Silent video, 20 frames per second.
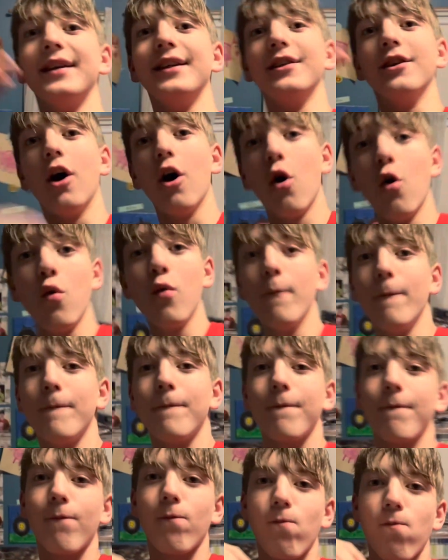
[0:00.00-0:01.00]
know
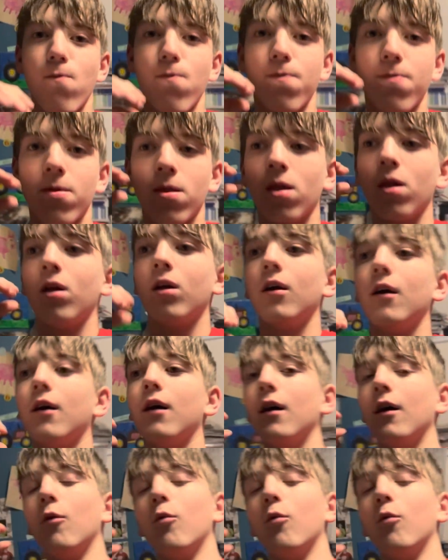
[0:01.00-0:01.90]
uh,